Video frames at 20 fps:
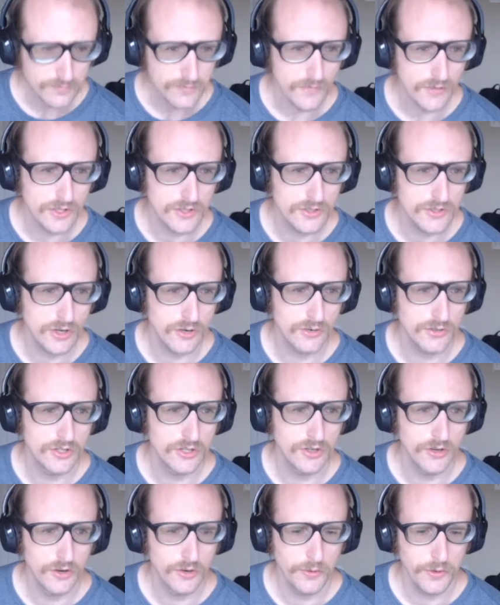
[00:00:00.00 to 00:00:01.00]
So
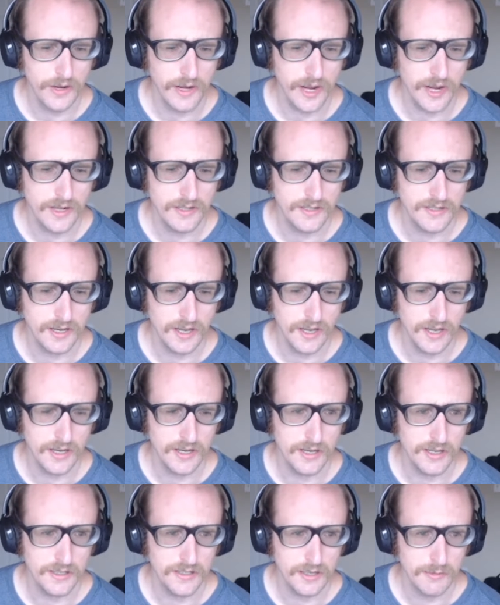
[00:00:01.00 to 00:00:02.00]
to create
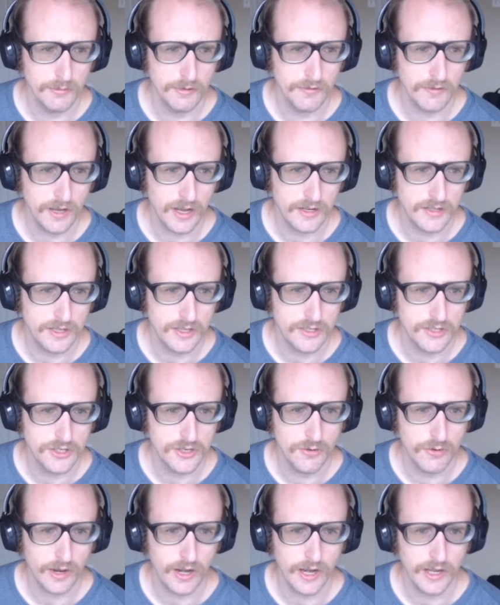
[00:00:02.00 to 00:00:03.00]
a table of contents,
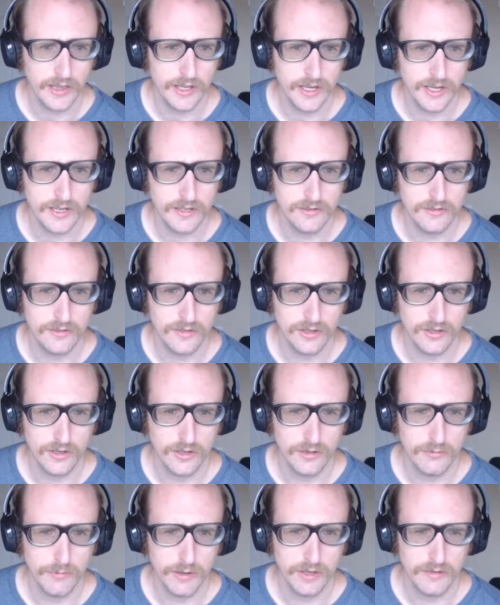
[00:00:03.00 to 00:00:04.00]
you highlight
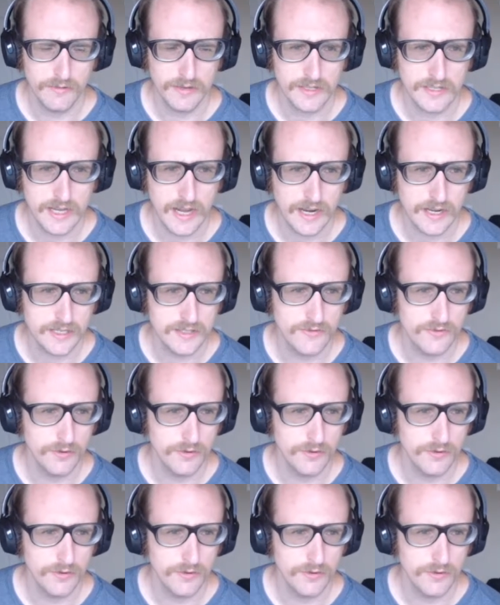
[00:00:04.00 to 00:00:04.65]
the relevant text.